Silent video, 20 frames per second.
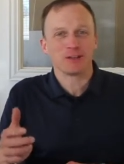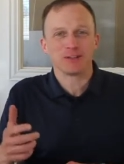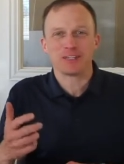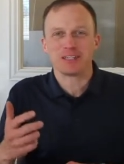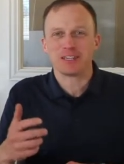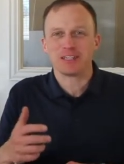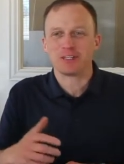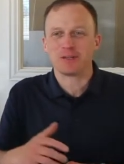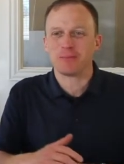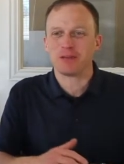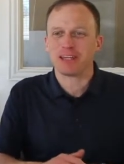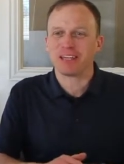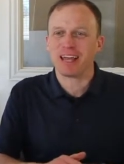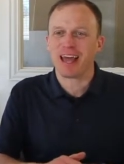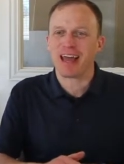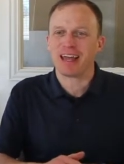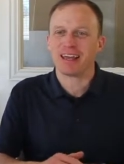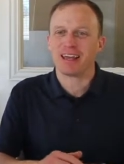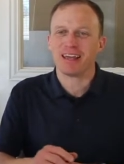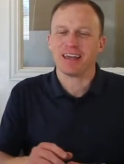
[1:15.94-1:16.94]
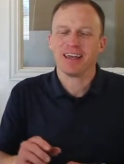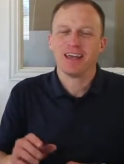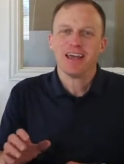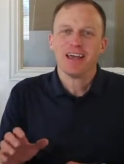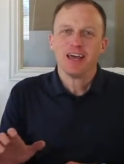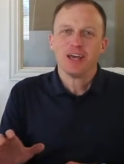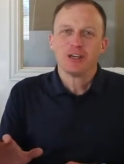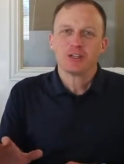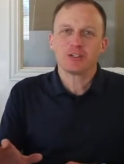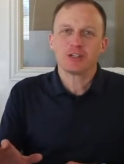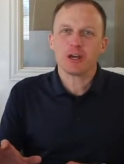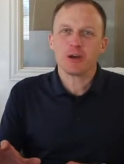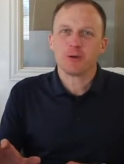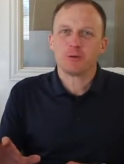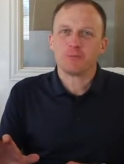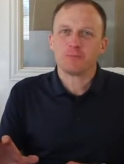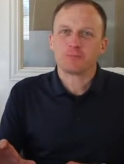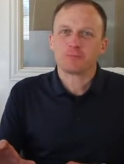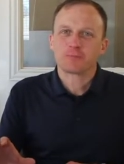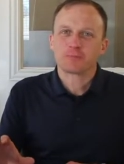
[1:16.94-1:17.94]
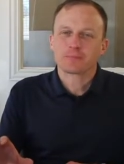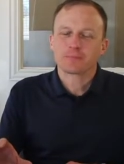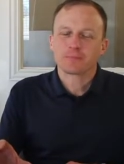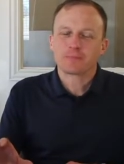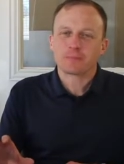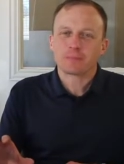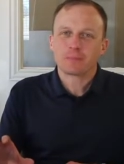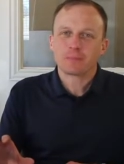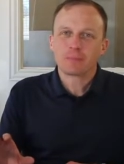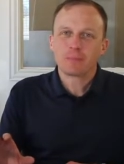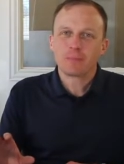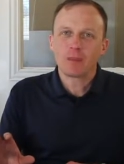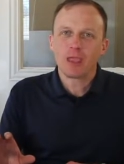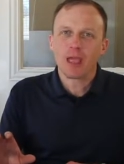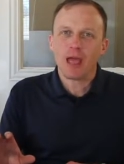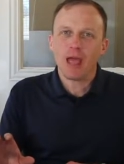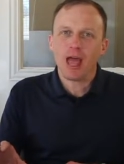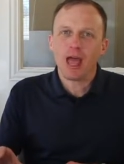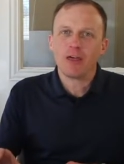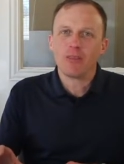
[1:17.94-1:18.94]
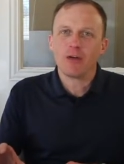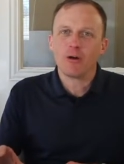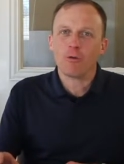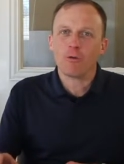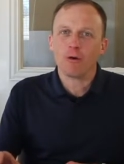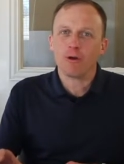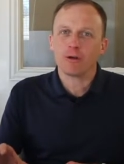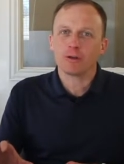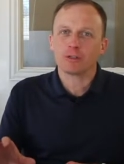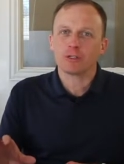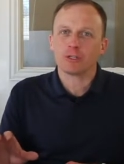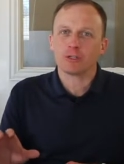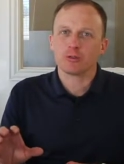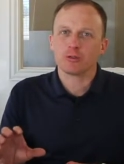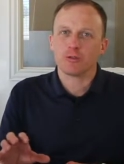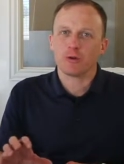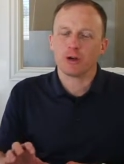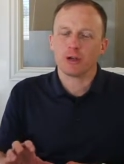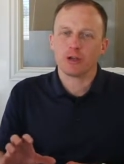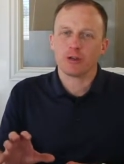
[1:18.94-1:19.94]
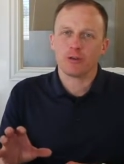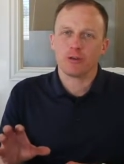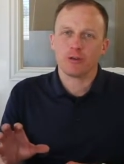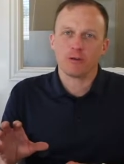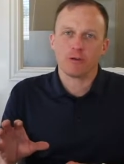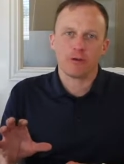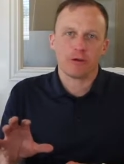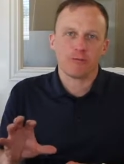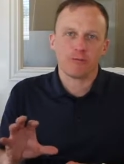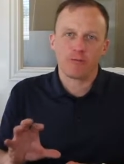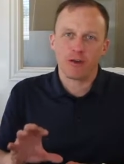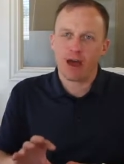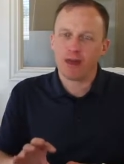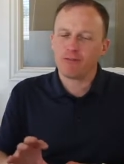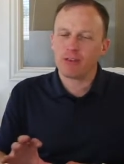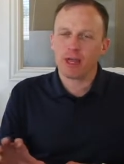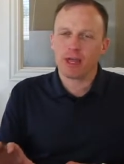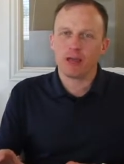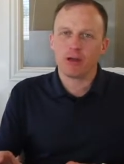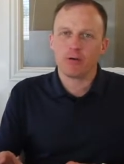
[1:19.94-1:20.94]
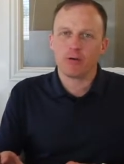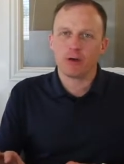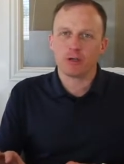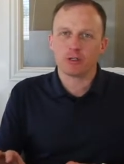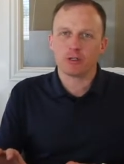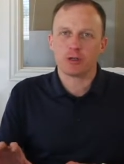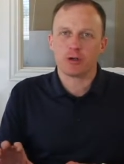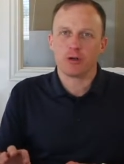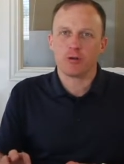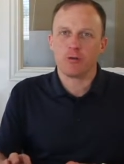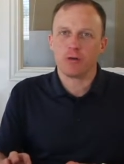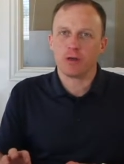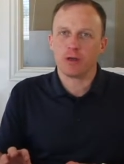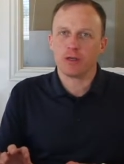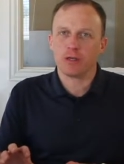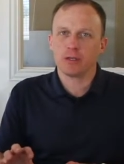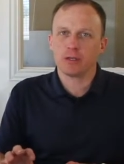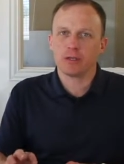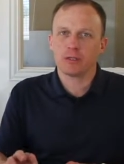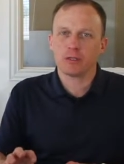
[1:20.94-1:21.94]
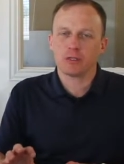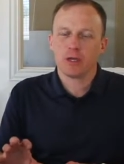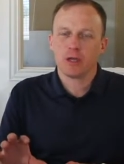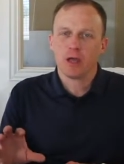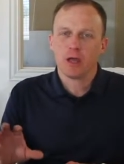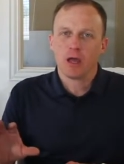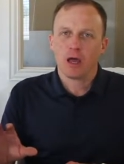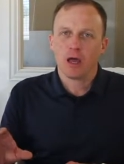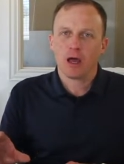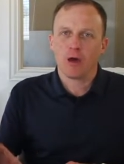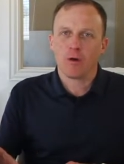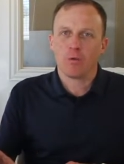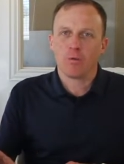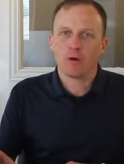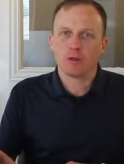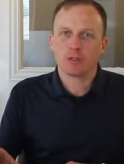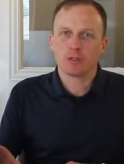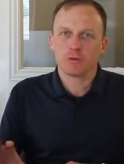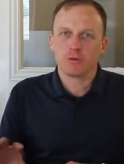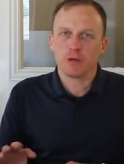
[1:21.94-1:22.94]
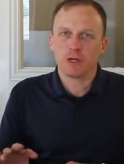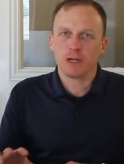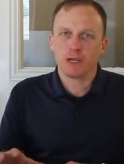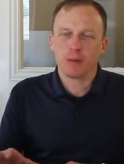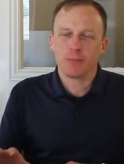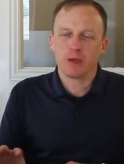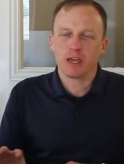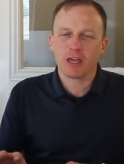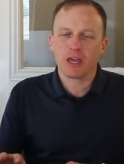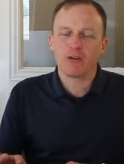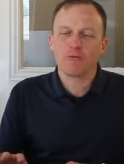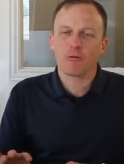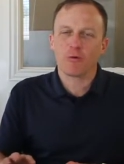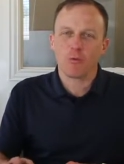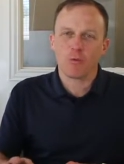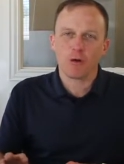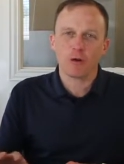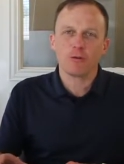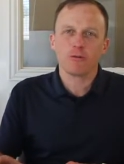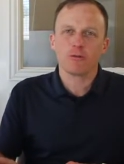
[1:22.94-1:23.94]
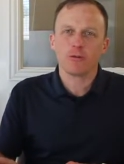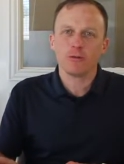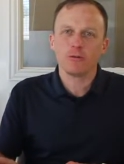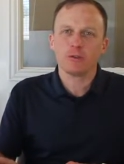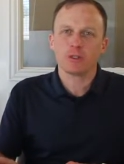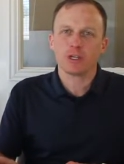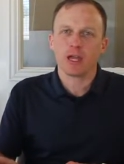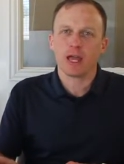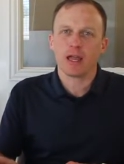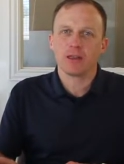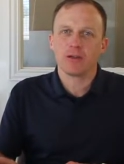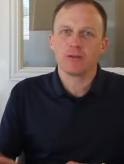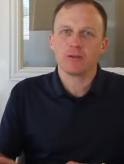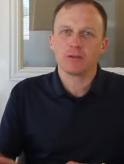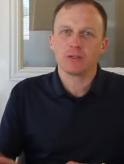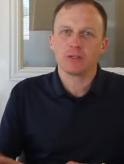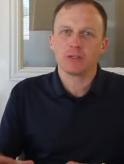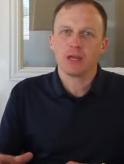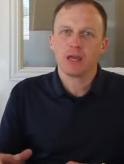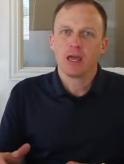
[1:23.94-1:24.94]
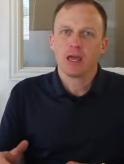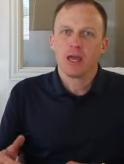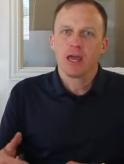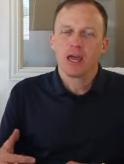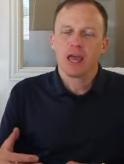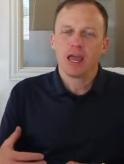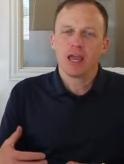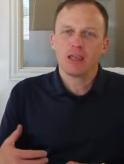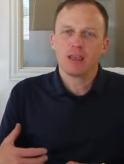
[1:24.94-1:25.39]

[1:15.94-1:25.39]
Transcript: your PLCs to be tacky. So how that works is we're going to do a five to eight question quiz uh, once a week. It may cover one or two standards